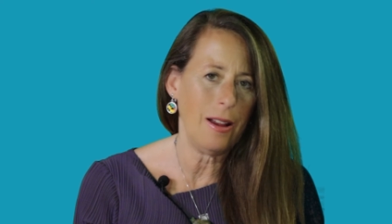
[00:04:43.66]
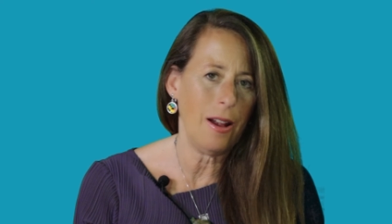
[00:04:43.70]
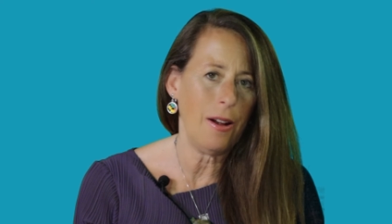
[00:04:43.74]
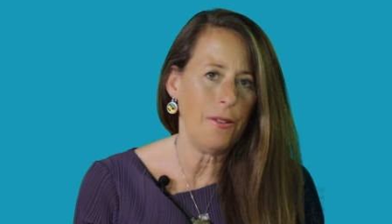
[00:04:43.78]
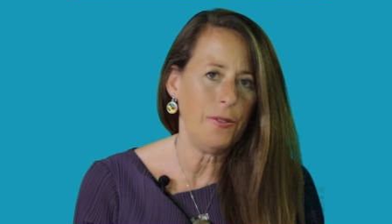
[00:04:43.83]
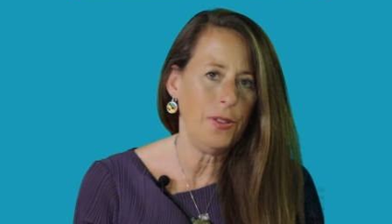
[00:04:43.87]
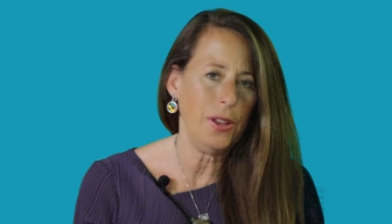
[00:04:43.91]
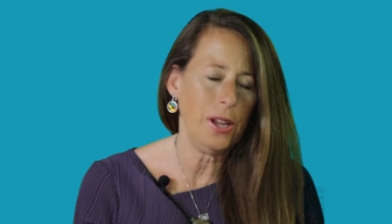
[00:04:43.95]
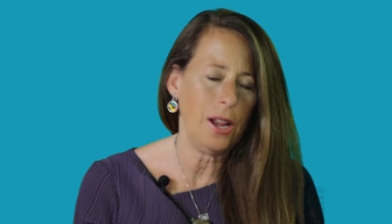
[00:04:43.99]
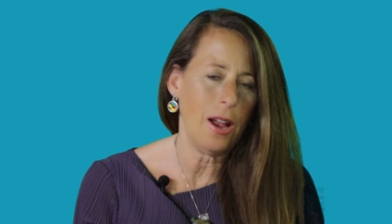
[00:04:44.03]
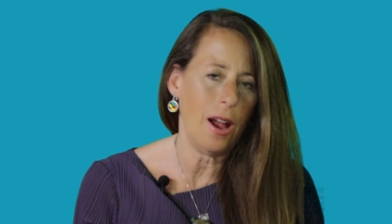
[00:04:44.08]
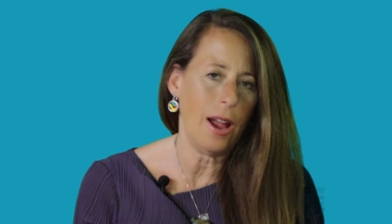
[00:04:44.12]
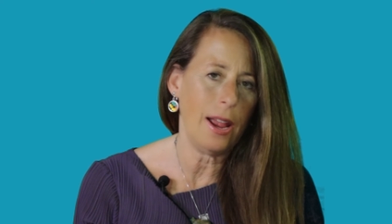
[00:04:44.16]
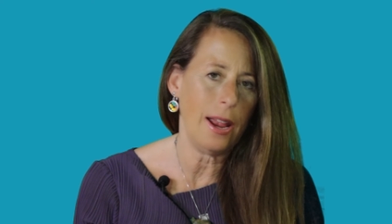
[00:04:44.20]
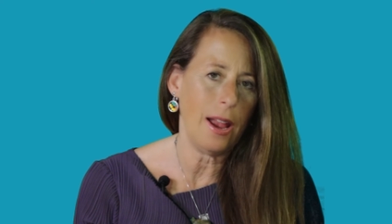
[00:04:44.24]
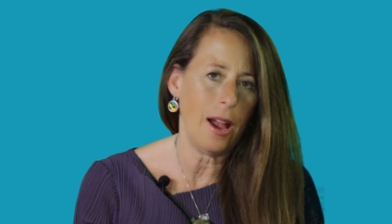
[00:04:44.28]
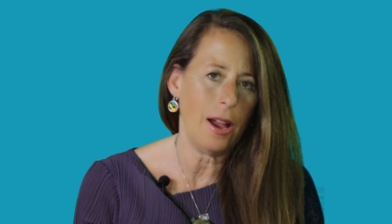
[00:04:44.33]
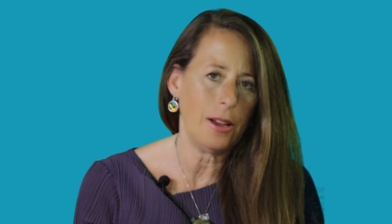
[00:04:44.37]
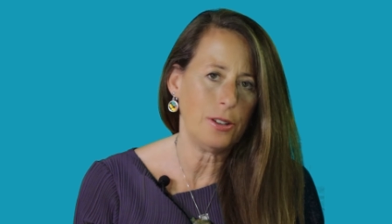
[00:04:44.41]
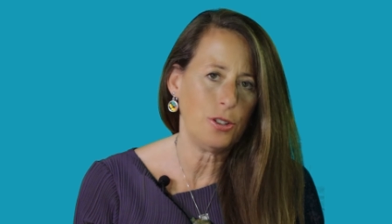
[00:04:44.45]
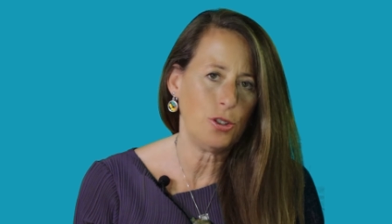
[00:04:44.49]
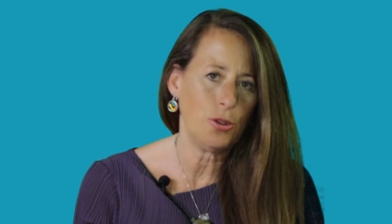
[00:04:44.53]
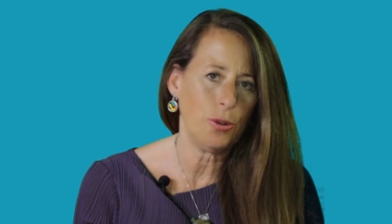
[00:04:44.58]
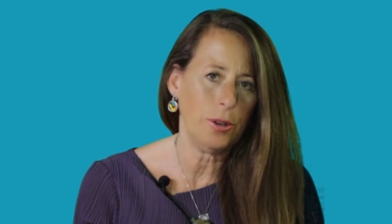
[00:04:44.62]
of the
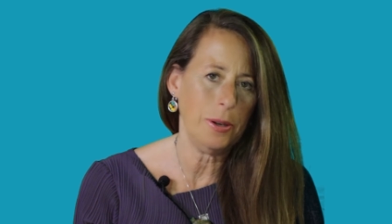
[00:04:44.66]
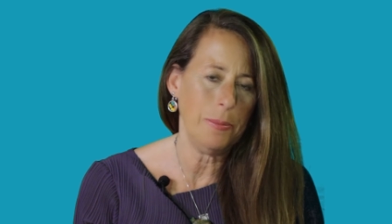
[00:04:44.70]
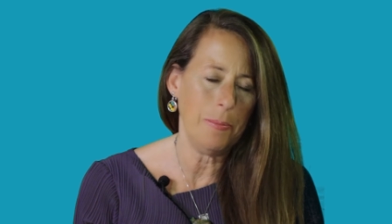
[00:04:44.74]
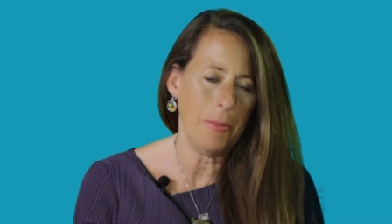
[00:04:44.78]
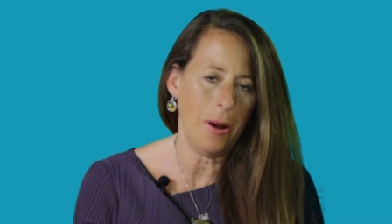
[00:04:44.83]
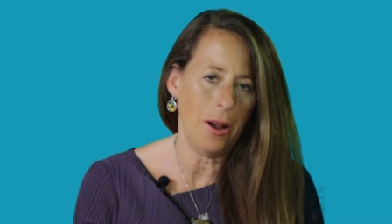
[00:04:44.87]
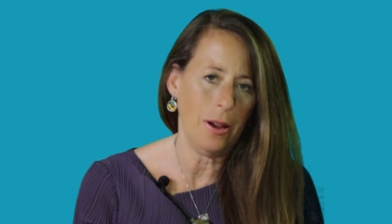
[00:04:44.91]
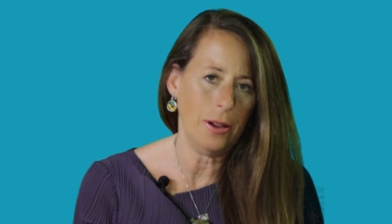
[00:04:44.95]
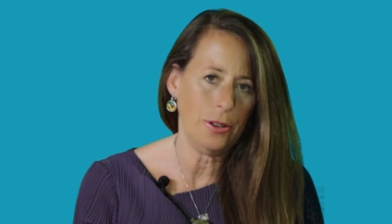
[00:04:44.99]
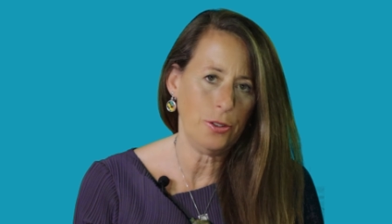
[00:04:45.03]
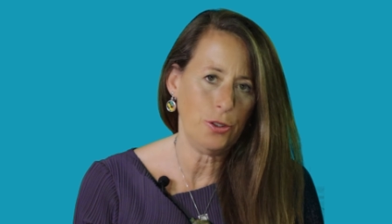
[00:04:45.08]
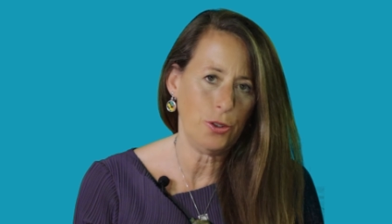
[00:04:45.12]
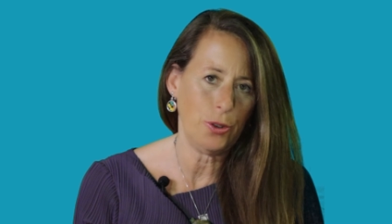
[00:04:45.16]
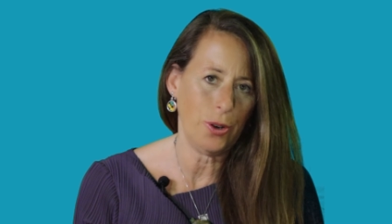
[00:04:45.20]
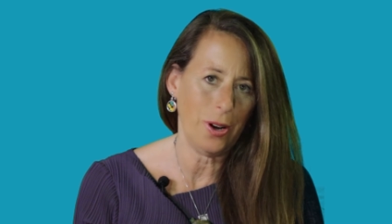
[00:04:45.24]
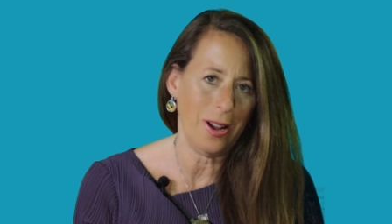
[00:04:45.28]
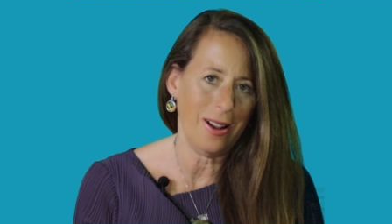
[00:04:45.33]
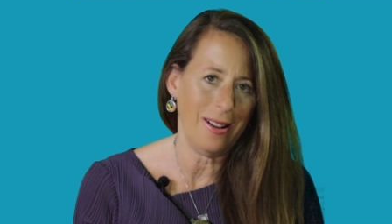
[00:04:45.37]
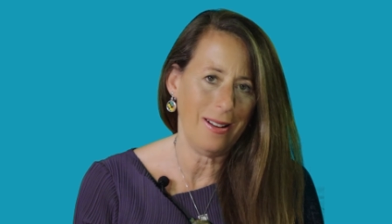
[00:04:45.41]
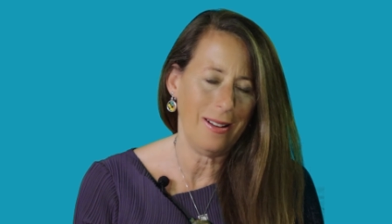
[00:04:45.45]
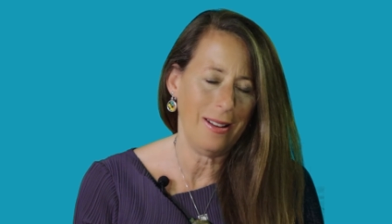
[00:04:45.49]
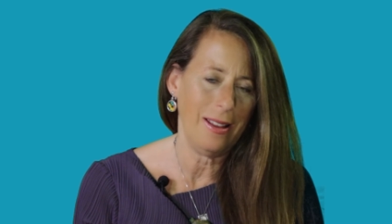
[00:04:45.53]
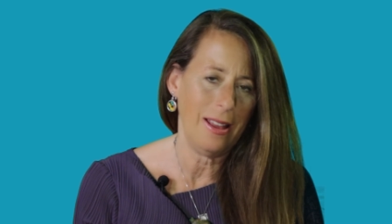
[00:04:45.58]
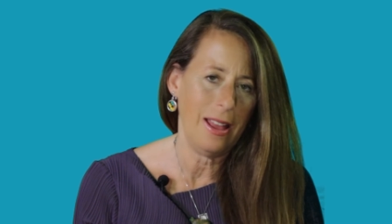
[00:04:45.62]
Gayatri Mantra.